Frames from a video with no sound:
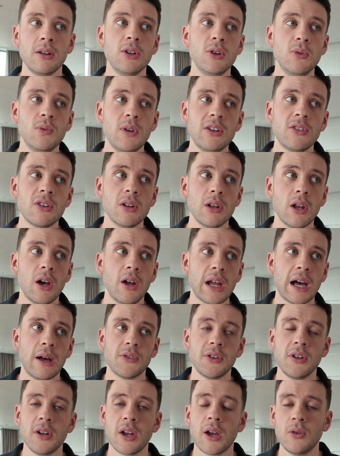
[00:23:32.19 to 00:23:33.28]
You need to learn how
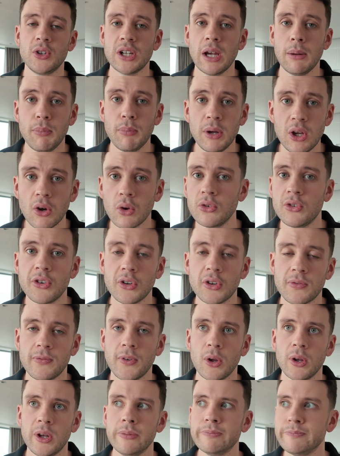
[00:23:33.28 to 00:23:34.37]
to negotiate beyond just
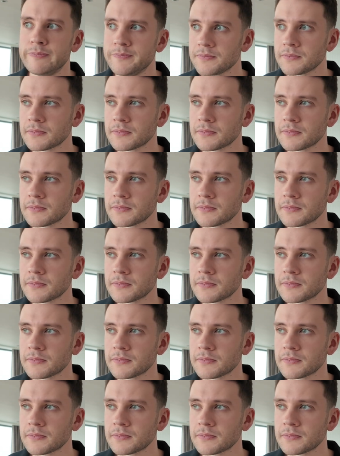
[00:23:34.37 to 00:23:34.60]
volume.